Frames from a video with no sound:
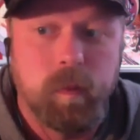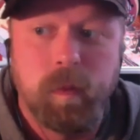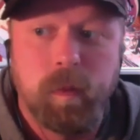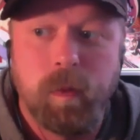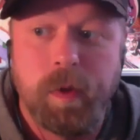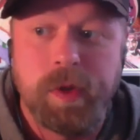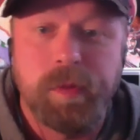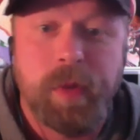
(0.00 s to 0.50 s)

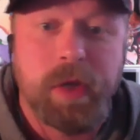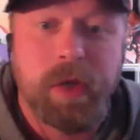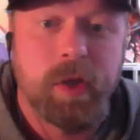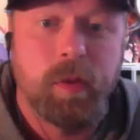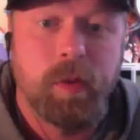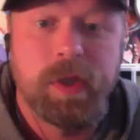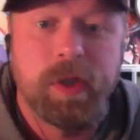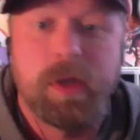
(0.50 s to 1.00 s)

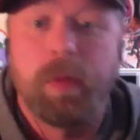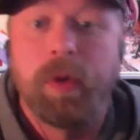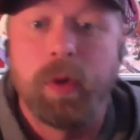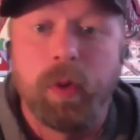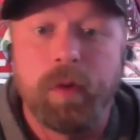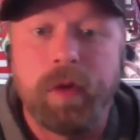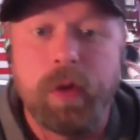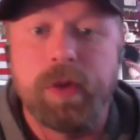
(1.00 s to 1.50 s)
especially with some of the
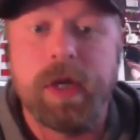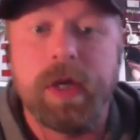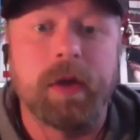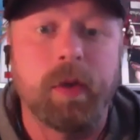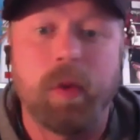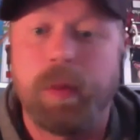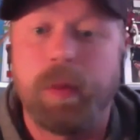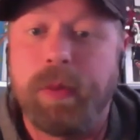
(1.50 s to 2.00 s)
reviews out
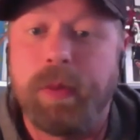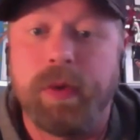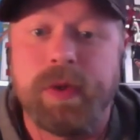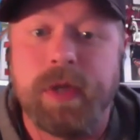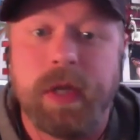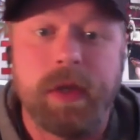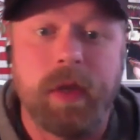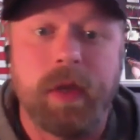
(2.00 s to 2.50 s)
there where people
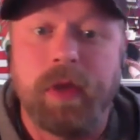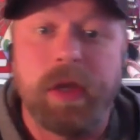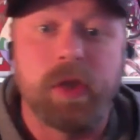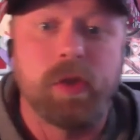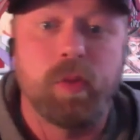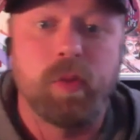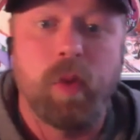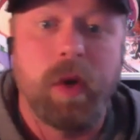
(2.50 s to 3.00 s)
said that
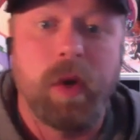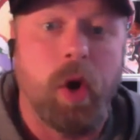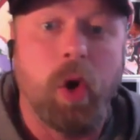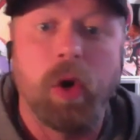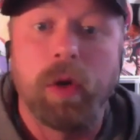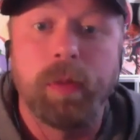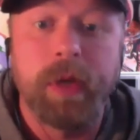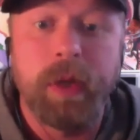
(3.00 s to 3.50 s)
things went
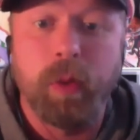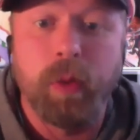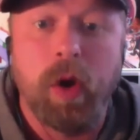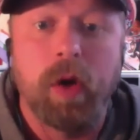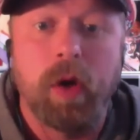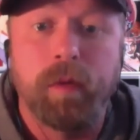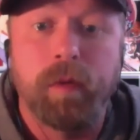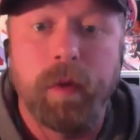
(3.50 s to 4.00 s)
horribly
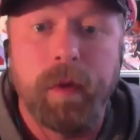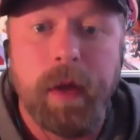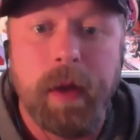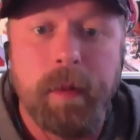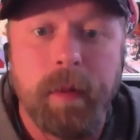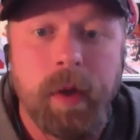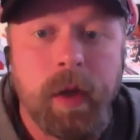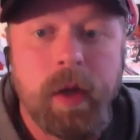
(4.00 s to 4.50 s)
wrong for
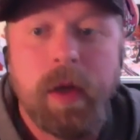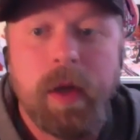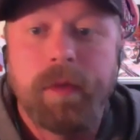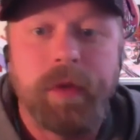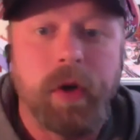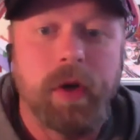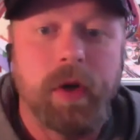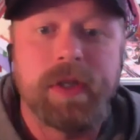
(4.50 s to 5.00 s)
them.
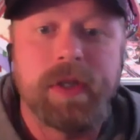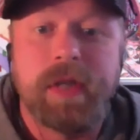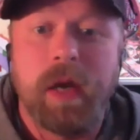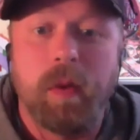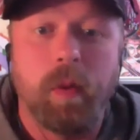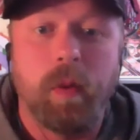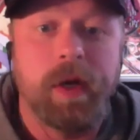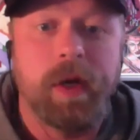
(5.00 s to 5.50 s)
There is
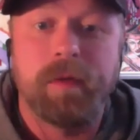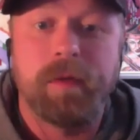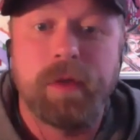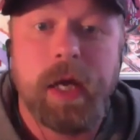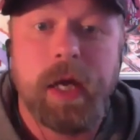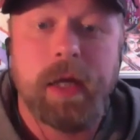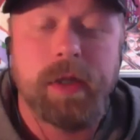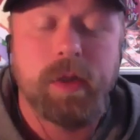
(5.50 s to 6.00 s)
that what if
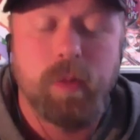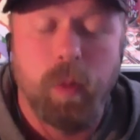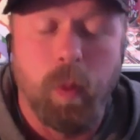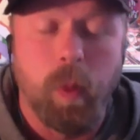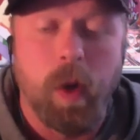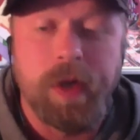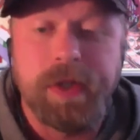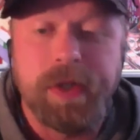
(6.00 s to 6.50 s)
chance.
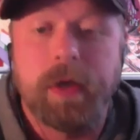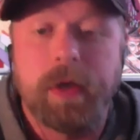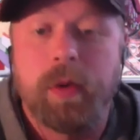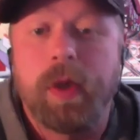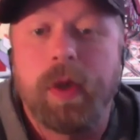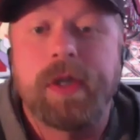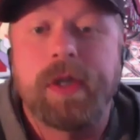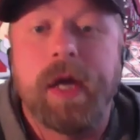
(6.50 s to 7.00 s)
Was it
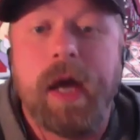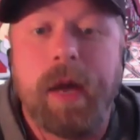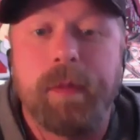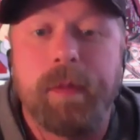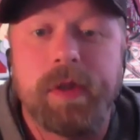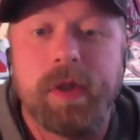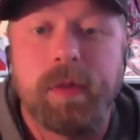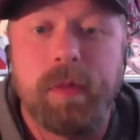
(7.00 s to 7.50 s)
going to
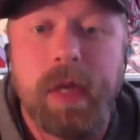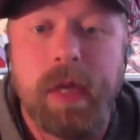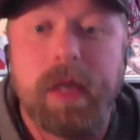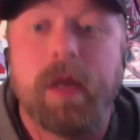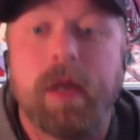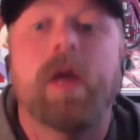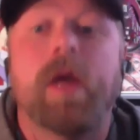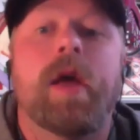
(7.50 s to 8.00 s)
happen to me?